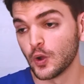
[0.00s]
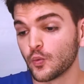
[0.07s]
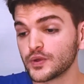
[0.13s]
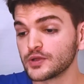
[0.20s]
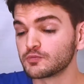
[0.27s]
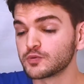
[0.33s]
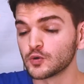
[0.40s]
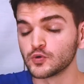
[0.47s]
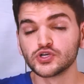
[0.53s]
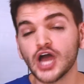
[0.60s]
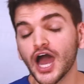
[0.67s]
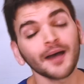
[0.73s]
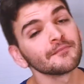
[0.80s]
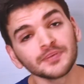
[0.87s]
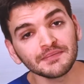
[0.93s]
We will
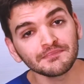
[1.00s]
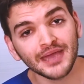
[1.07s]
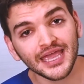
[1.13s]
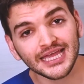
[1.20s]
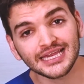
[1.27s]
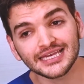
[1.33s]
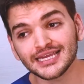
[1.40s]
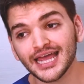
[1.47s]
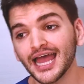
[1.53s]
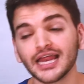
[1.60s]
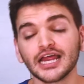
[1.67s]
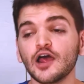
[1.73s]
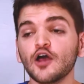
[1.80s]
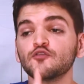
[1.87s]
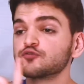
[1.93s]
not be making that.